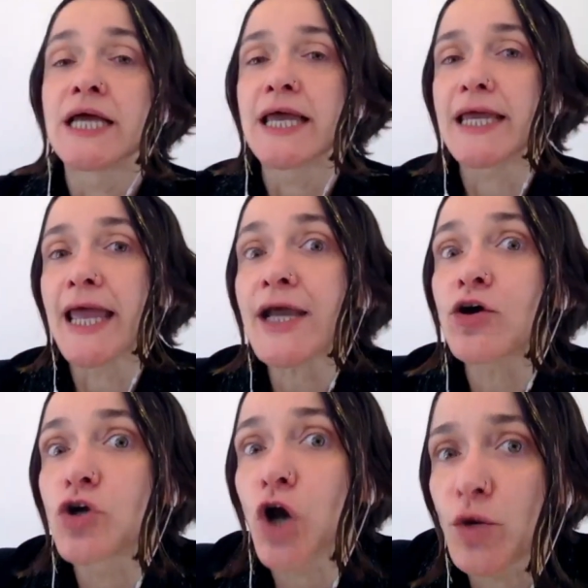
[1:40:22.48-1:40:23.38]

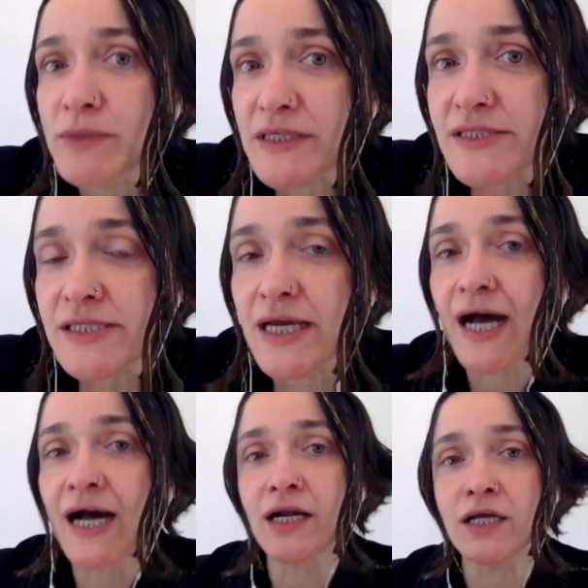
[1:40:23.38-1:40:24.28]
Economics
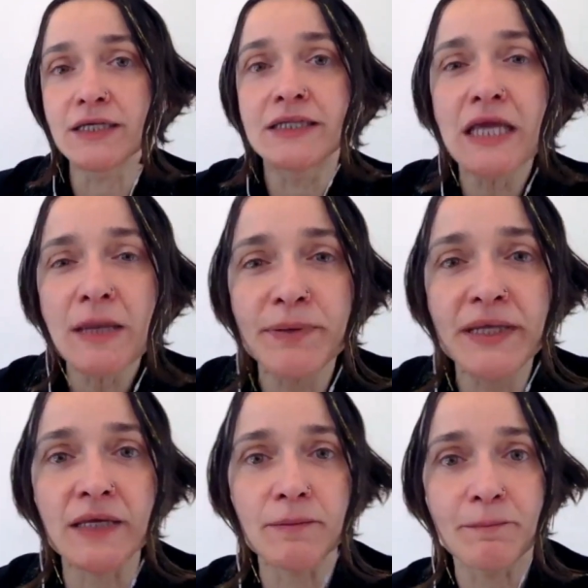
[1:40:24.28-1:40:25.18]
are
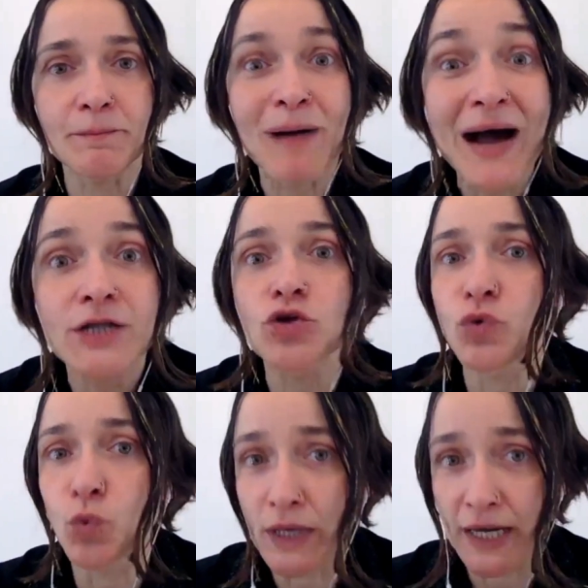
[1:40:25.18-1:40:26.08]
deeply part of who
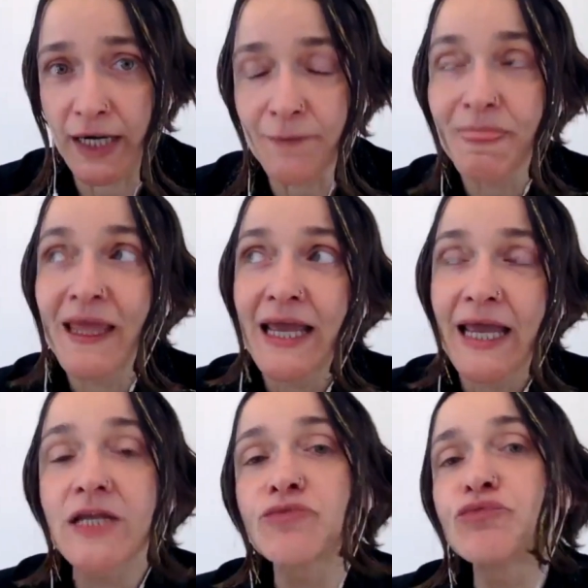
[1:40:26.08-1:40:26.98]
we are. And
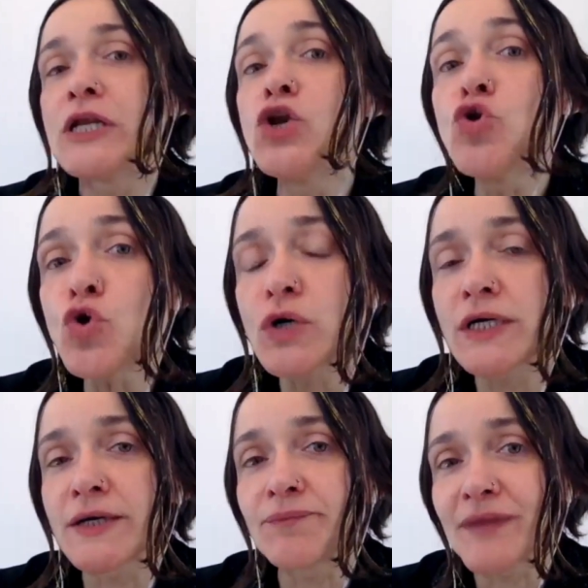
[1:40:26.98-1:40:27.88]
if we look
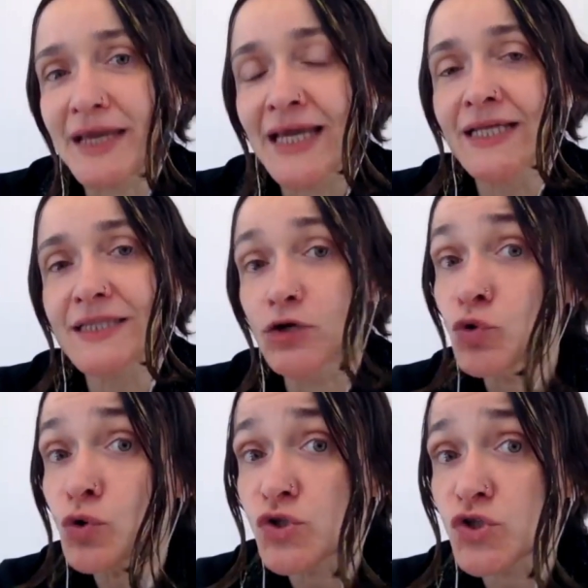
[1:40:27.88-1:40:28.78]
again at the
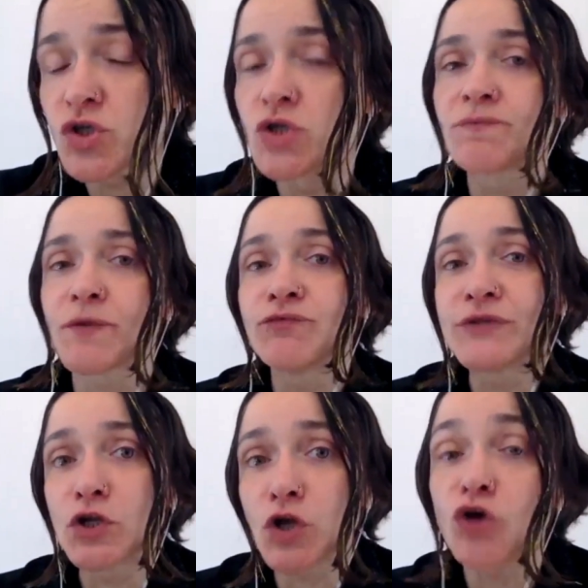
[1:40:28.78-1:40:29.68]
roots of
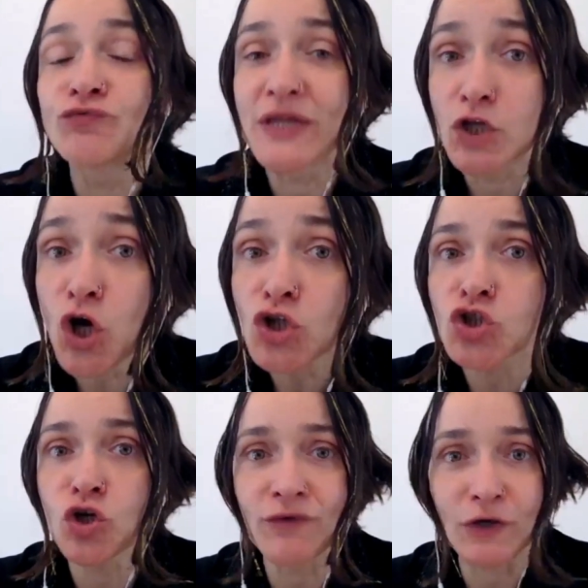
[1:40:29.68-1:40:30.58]
the
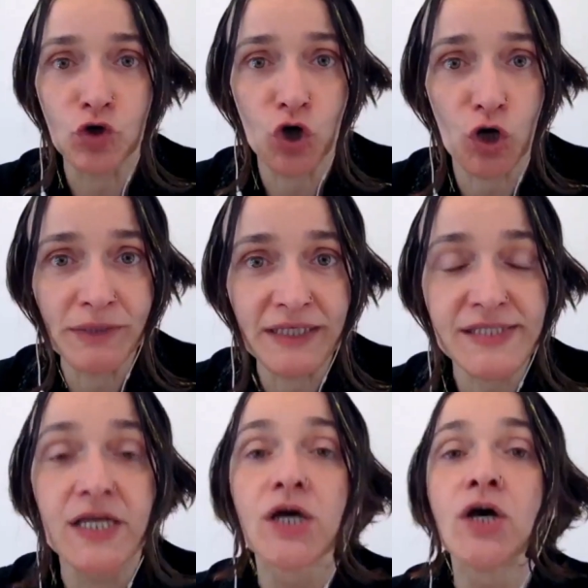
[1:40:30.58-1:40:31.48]
notion of economics,
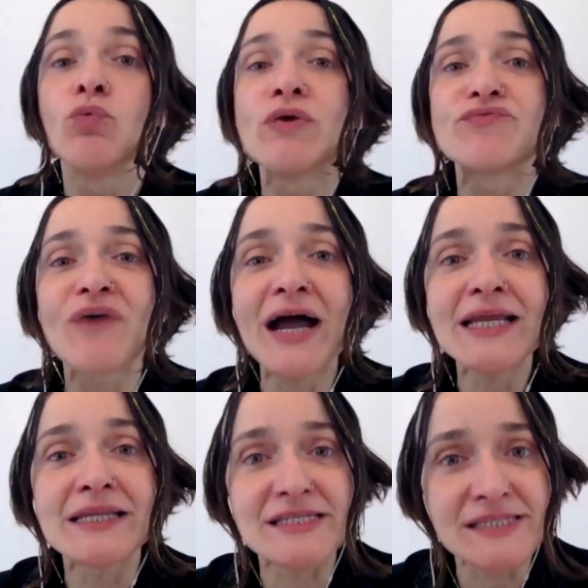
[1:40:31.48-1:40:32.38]
we
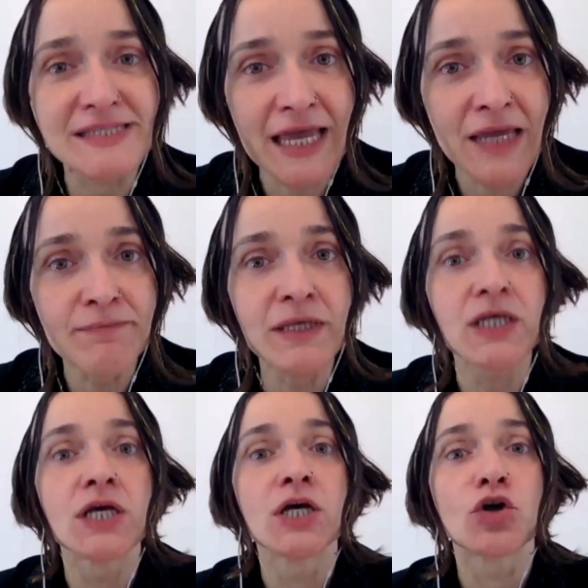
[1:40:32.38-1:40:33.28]
find the same
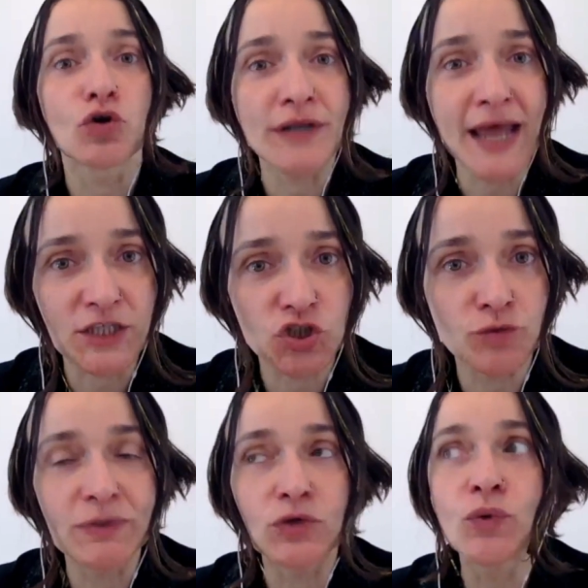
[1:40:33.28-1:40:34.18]
connection
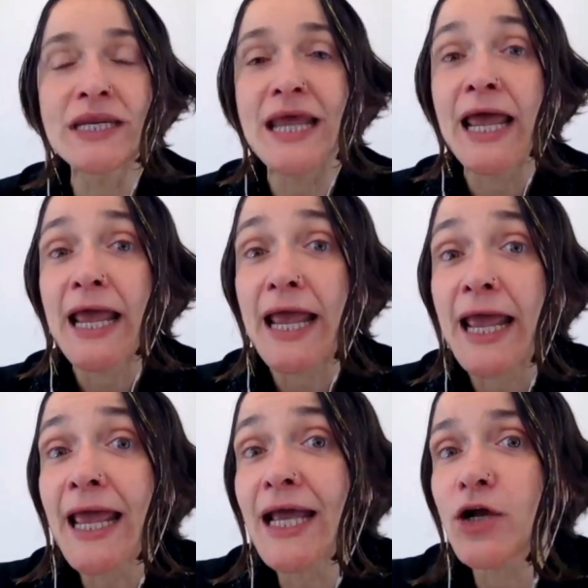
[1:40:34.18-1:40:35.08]
between
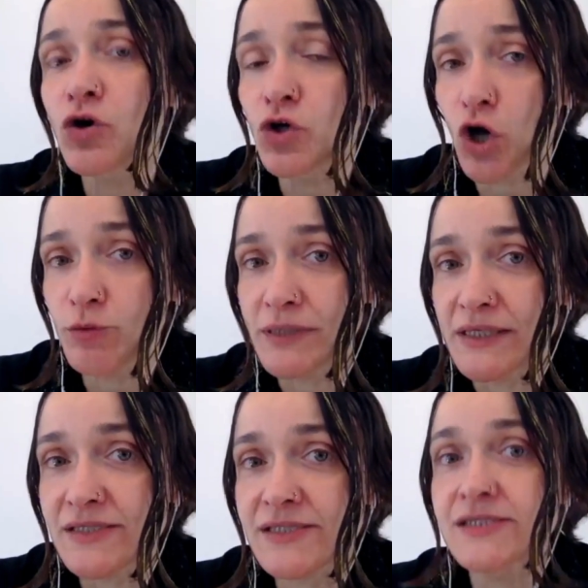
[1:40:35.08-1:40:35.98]

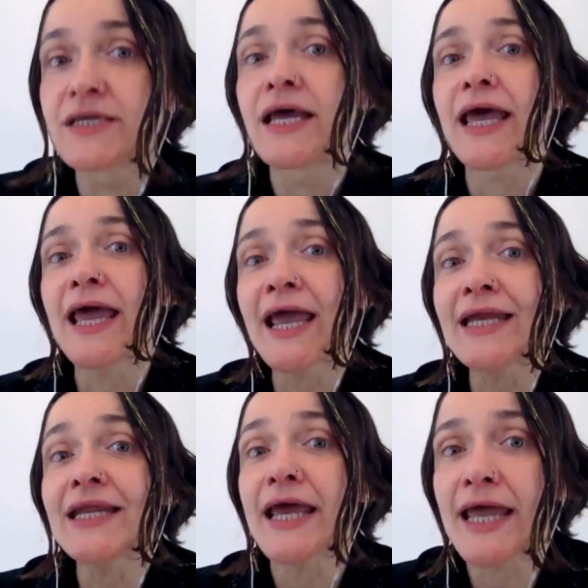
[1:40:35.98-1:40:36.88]
economics and
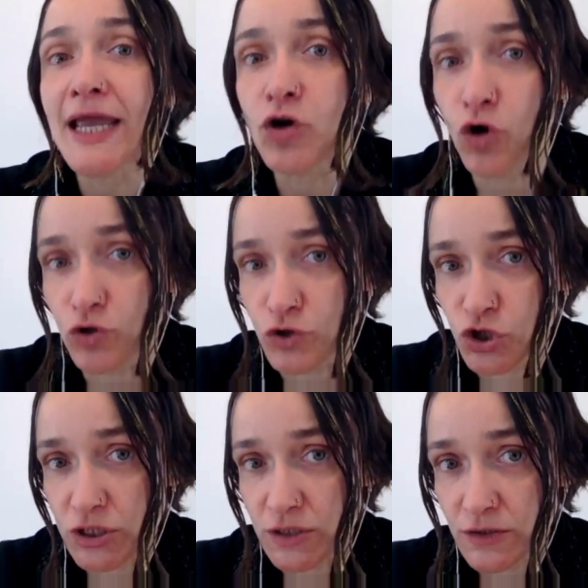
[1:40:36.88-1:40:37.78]
ecology.